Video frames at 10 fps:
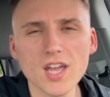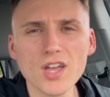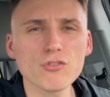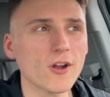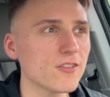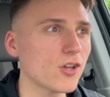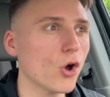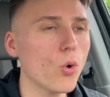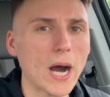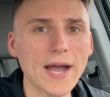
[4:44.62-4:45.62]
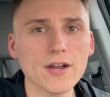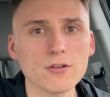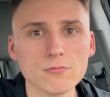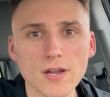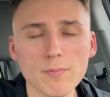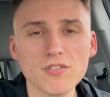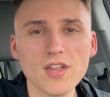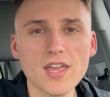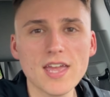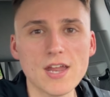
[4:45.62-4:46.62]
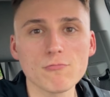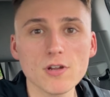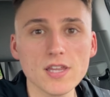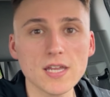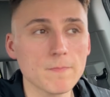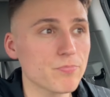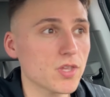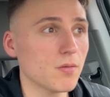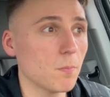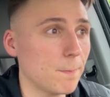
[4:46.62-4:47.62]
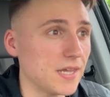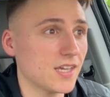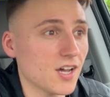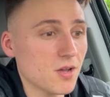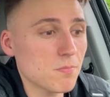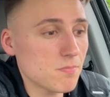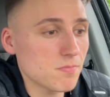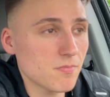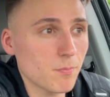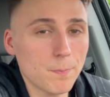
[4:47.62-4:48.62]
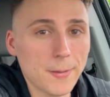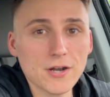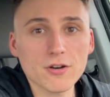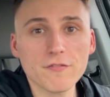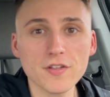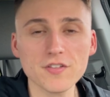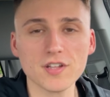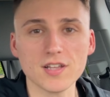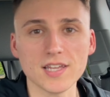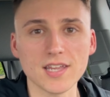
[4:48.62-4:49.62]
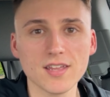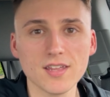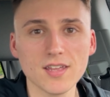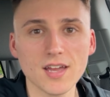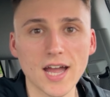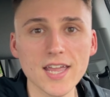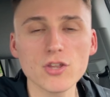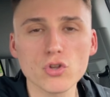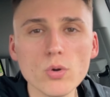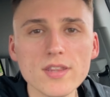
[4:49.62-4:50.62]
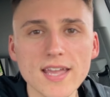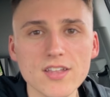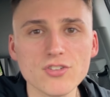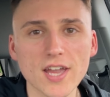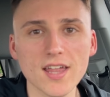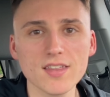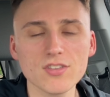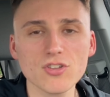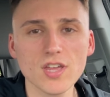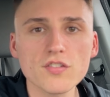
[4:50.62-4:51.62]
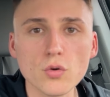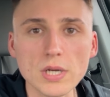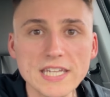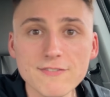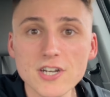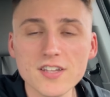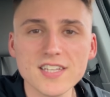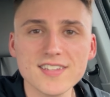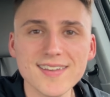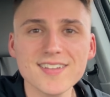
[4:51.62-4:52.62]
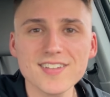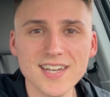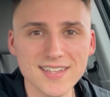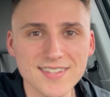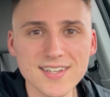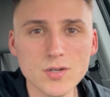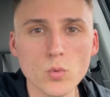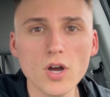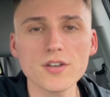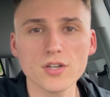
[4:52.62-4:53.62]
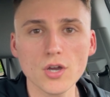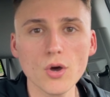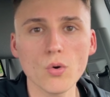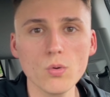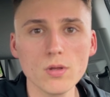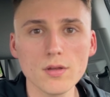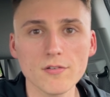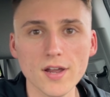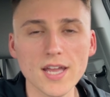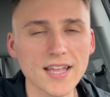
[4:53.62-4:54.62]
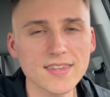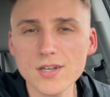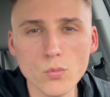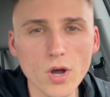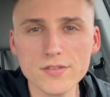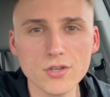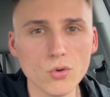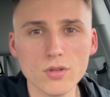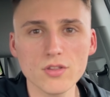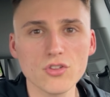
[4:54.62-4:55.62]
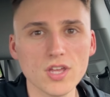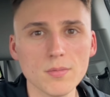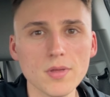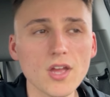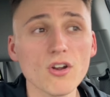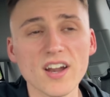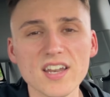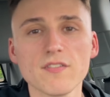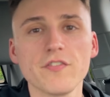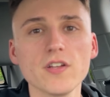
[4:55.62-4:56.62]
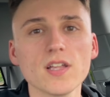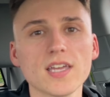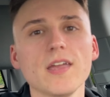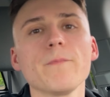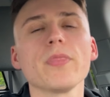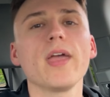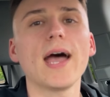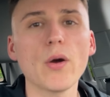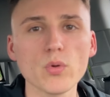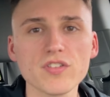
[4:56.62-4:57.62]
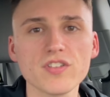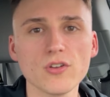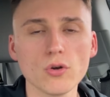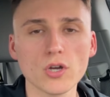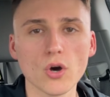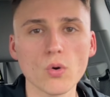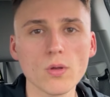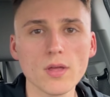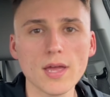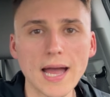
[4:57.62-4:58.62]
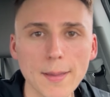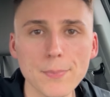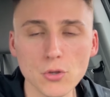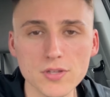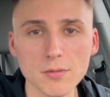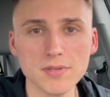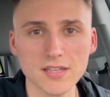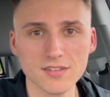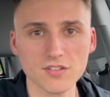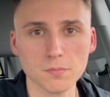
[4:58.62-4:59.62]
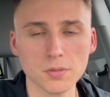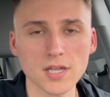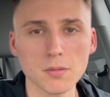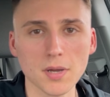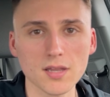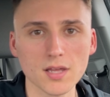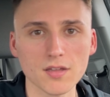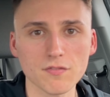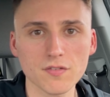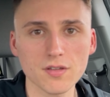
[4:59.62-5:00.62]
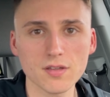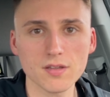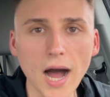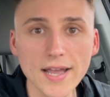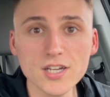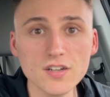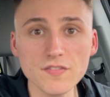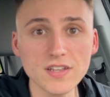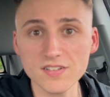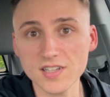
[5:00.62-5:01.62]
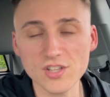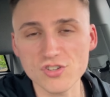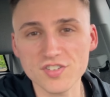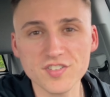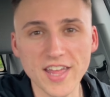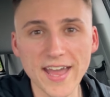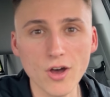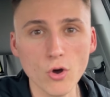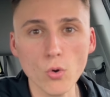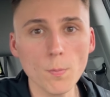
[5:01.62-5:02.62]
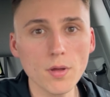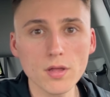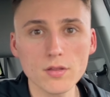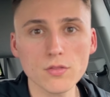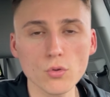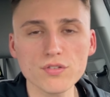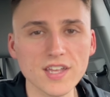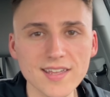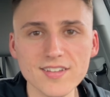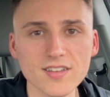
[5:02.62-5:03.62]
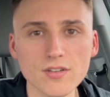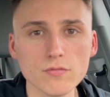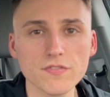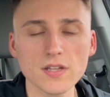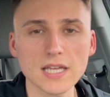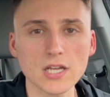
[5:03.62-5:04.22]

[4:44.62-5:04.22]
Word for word: Trying to go higher in reps and really become better physically. I enjoyed that challenge. So even on the days that I didn't want to go, I didn't want to go to the gym, or I didn't feel like it, I would still go. I built up that discipline in my life. I could have easily just sat home those days I didn't feel like